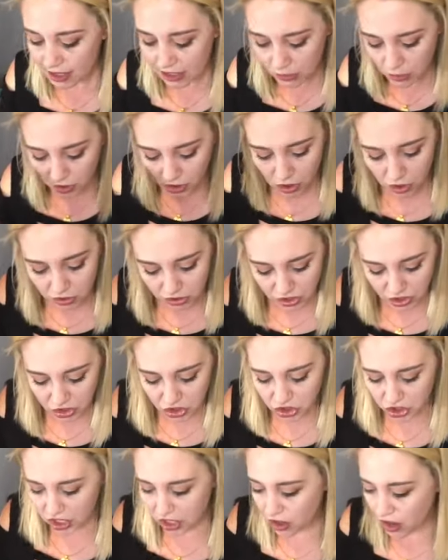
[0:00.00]
This one goes
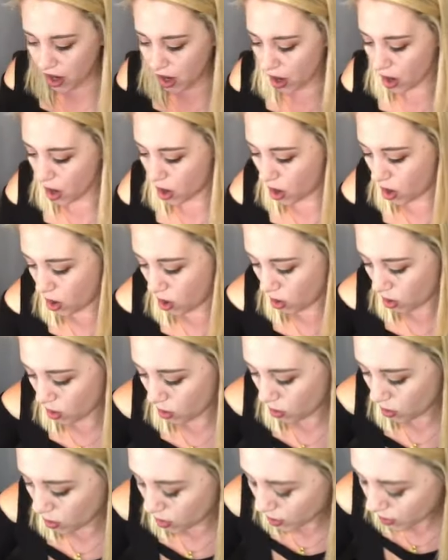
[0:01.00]
to
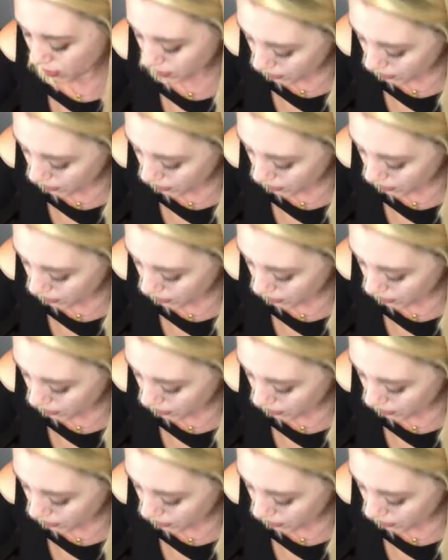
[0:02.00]
Shiro.